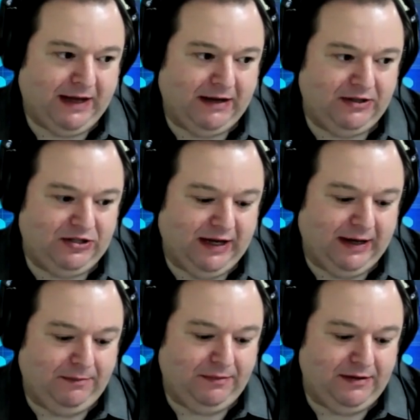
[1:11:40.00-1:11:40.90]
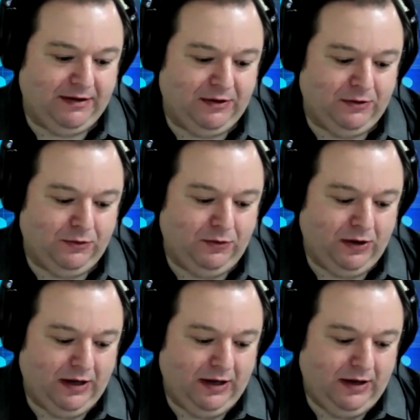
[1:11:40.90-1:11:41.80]
how to shape the new,
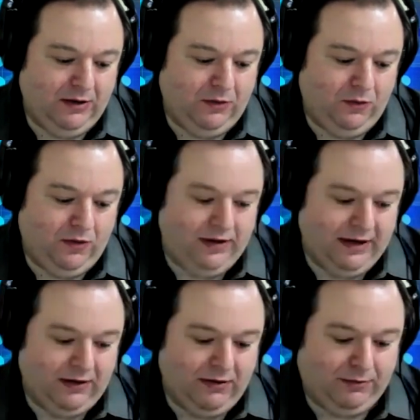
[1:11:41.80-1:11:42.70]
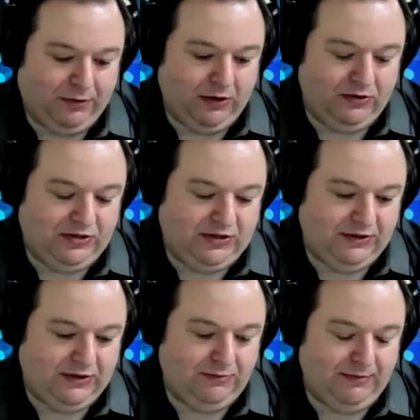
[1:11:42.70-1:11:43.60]
you know, approach
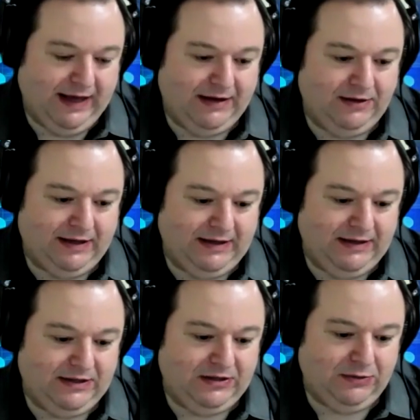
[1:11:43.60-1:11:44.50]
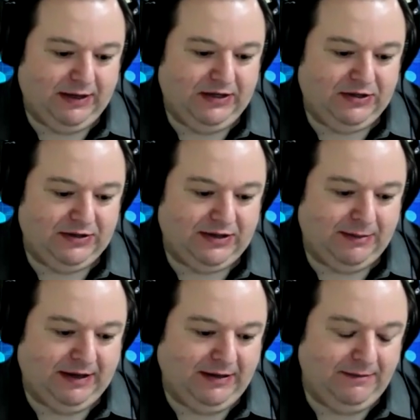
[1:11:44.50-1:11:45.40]
to handling these situations.
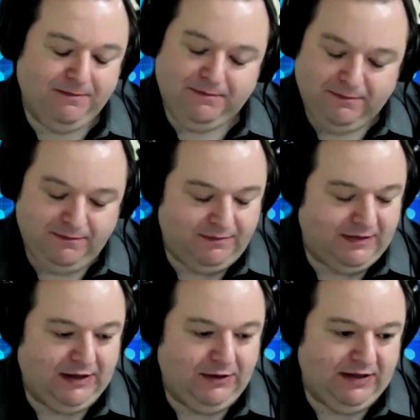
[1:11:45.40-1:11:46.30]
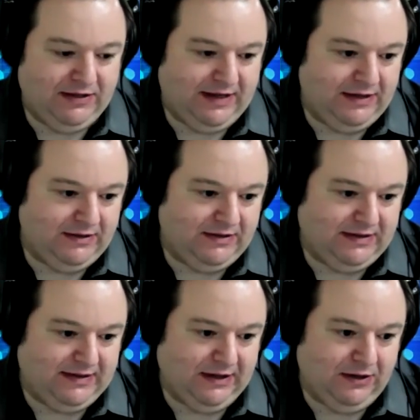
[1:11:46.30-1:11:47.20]
I mean, the U.S. can
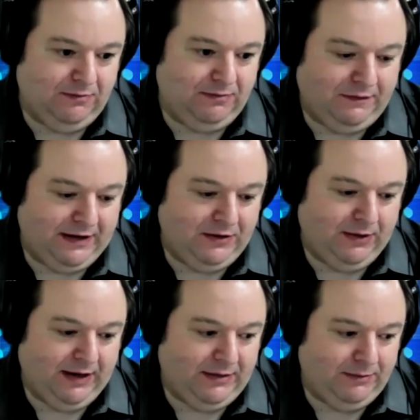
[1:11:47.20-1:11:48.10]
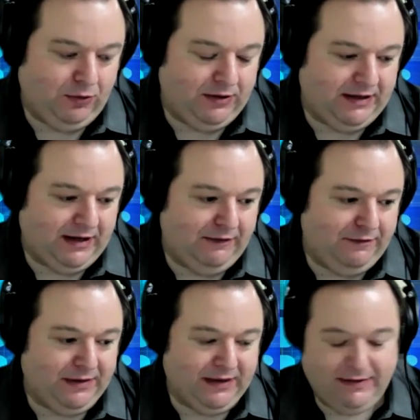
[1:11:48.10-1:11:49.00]
still find a way to pull it off,
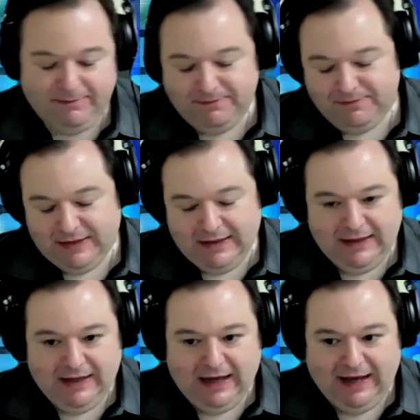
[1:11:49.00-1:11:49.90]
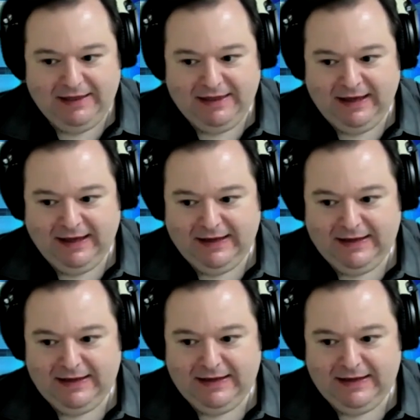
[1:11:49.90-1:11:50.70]
but I think